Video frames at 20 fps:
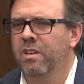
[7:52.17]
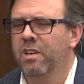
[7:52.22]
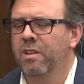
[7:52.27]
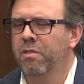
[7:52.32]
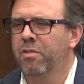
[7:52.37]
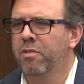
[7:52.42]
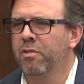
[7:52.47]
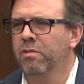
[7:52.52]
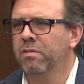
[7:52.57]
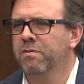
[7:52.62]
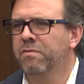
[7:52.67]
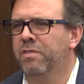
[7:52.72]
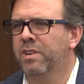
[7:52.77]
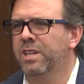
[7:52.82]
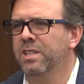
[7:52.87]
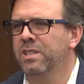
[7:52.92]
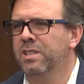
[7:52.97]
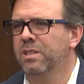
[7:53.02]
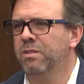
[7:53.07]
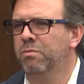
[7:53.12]
And third and
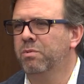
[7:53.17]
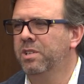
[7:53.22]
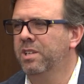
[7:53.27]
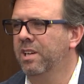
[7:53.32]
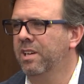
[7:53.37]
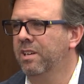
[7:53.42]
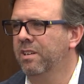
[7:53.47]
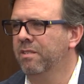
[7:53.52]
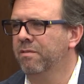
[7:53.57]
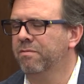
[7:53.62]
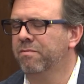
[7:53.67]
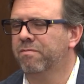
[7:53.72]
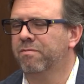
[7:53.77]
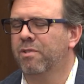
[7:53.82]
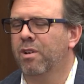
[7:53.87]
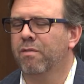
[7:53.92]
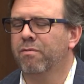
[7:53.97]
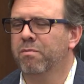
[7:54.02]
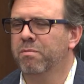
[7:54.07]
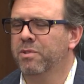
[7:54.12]
finally, we have
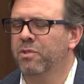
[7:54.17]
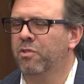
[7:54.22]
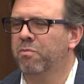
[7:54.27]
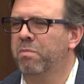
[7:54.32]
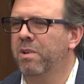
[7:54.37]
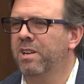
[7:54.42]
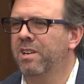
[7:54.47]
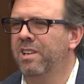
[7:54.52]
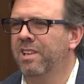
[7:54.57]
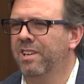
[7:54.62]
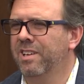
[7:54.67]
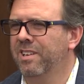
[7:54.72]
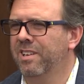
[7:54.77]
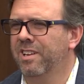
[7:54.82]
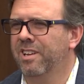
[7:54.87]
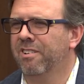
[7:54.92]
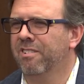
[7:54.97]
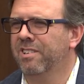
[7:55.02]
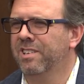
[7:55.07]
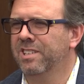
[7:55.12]
government spending in
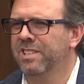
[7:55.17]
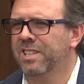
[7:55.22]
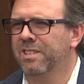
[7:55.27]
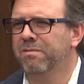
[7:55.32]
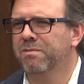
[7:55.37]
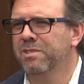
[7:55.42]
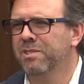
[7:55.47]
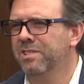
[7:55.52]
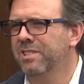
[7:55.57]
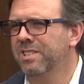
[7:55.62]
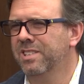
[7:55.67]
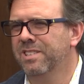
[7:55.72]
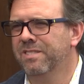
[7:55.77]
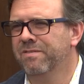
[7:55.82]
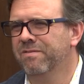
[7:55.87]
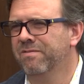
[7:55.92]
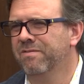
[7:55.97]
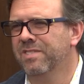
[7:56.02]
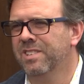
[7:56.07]
an area that really